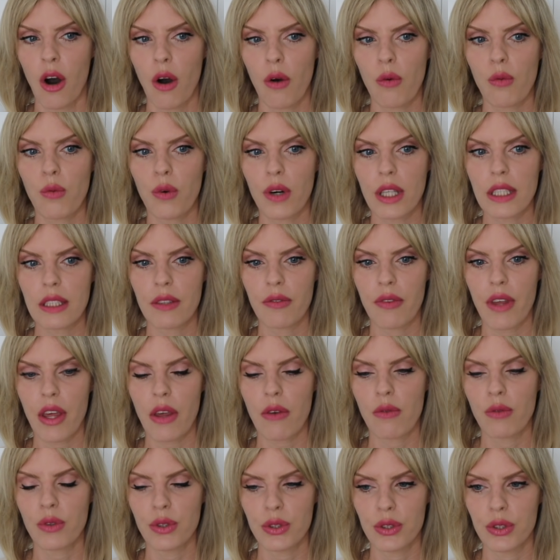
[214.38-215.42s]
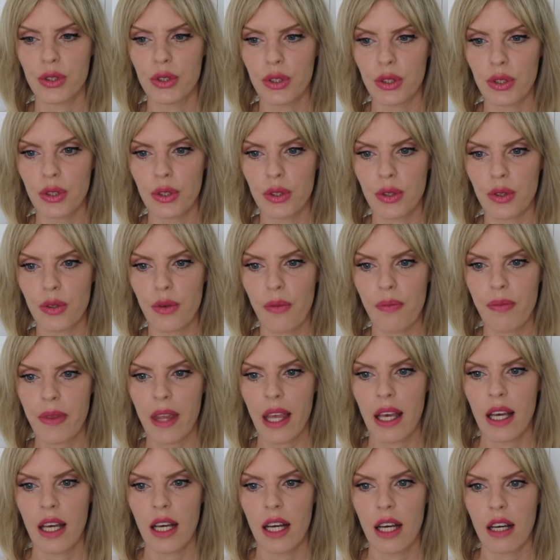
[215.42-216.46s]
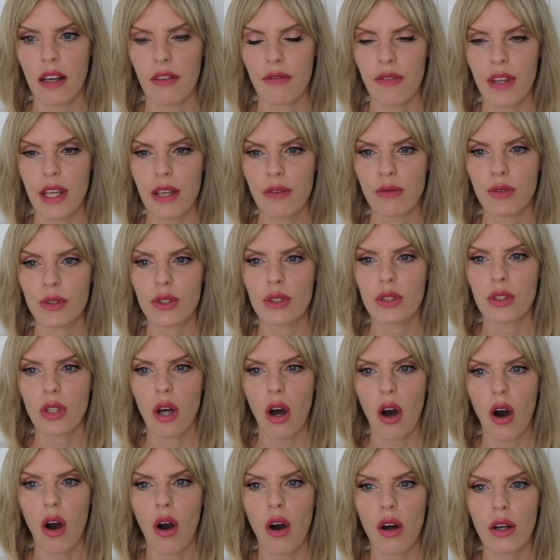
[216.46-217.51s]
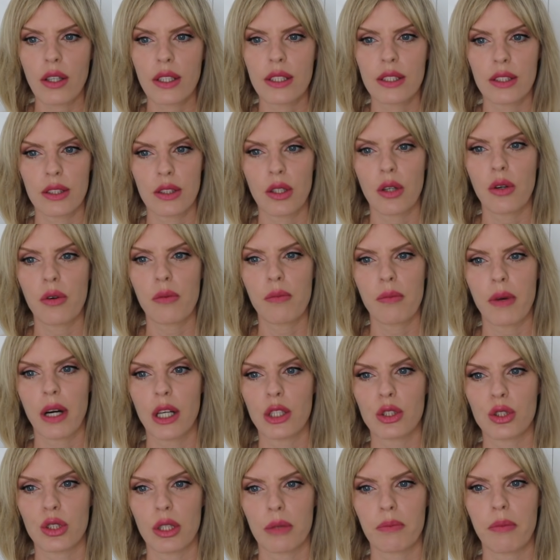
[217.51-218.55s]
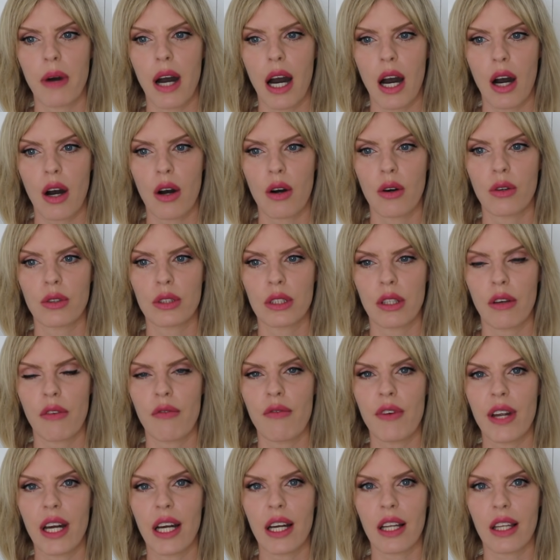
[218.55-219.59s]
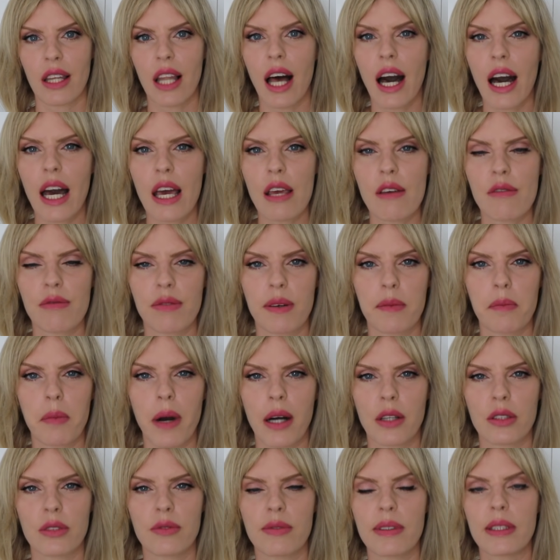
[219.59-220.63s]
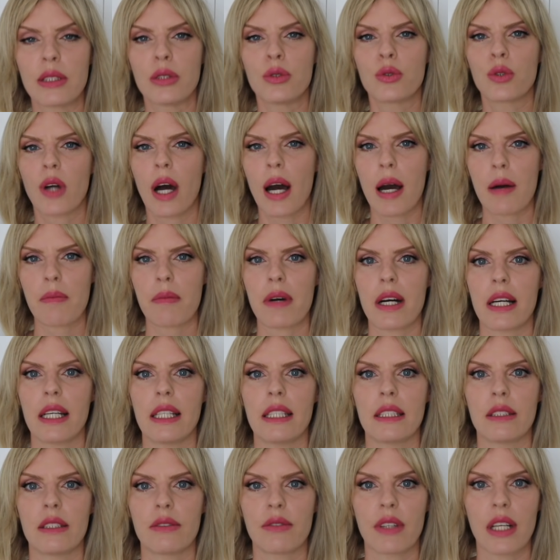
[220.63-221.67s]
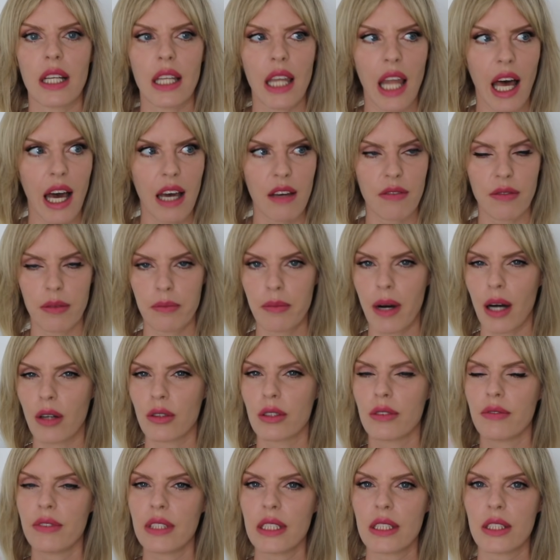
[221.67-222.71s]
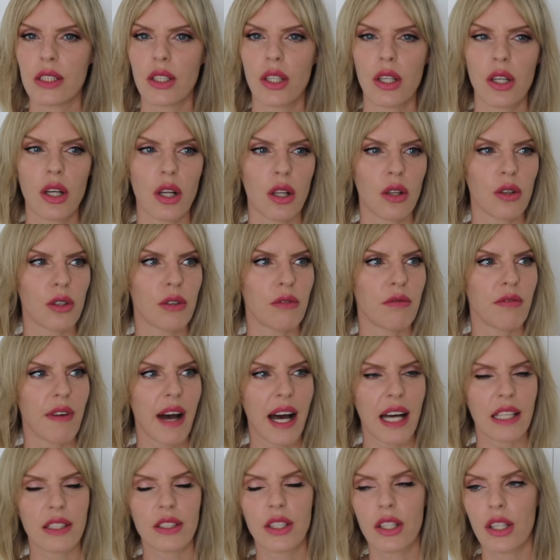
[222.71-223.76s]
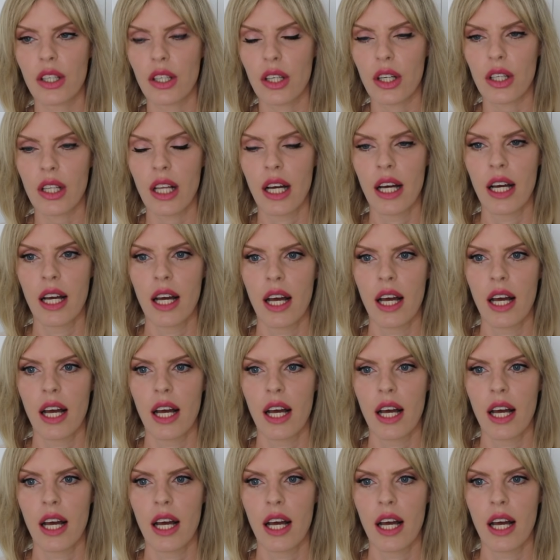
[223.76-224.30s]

what they would do, they would talk so much about their life, about the drama in their life, about this girl or that girl,